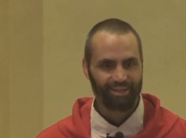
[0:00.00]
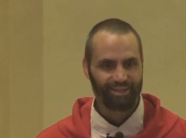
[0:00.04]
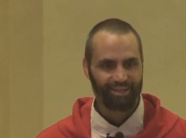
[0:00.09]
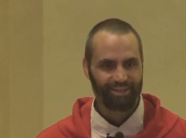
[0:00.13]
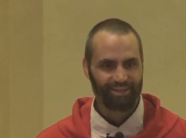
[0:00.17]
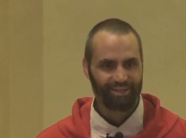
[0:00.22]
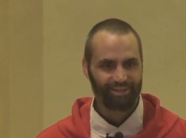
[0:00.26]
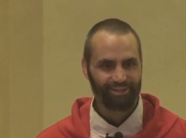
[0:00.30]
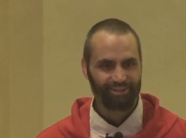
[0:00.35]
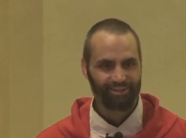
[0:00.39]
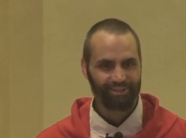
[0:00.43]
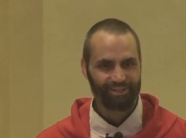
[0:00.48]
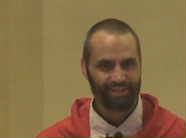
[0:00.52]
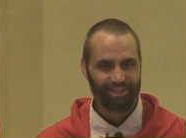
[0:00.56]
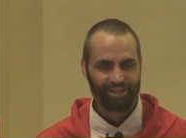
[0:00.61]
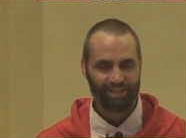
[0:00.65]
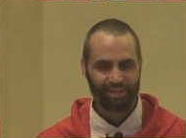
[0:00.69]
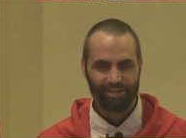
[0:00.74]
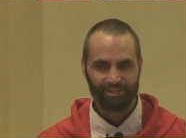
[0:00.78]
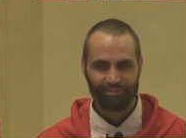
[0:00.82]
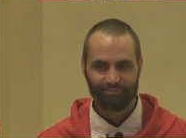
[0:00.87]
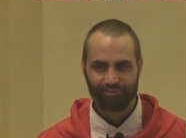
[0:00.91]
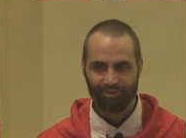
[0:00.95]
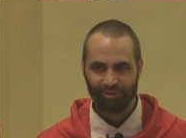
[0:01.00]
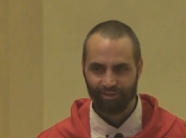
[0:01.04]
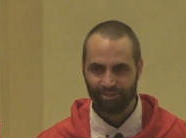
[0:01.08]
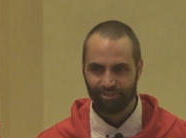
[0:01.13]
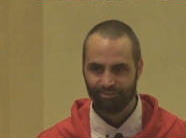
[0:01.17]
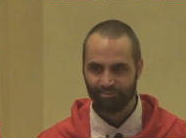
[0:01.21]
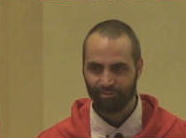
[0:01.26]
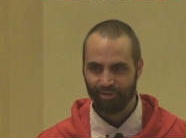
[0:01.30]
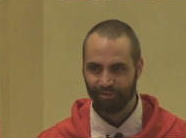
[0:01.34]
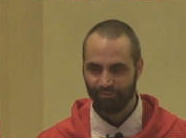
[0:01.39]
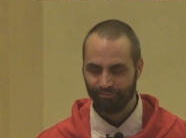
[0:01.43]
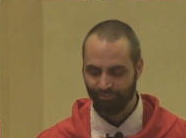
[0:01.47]
you know, he's very
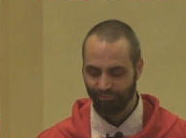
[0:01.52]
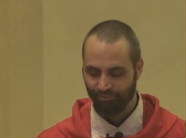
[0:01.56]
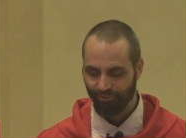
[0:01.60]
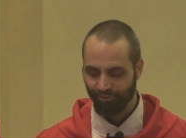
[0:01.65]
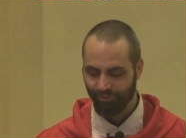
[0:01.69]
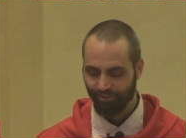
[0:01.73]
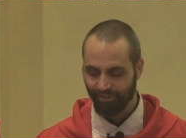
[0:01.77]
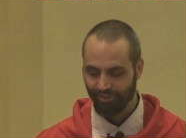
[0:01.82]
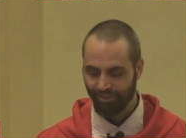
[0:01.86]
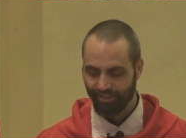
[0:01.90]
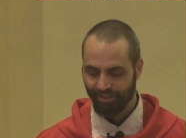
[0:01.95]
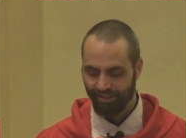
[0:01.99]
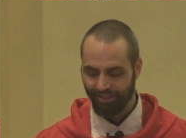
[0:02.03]
straightforward.